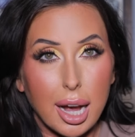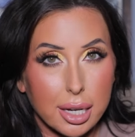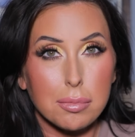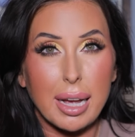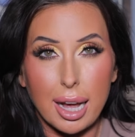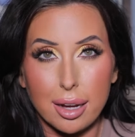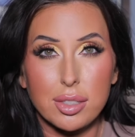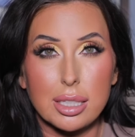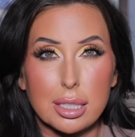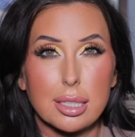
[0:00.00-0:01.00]
item I have
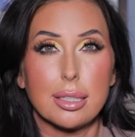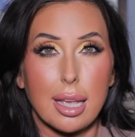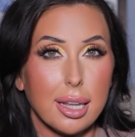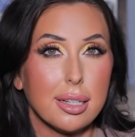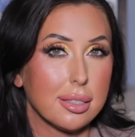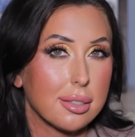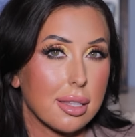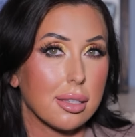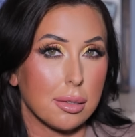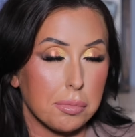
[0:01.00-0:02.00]
in this set is
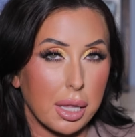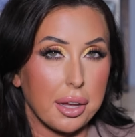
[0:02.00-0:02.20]
the lip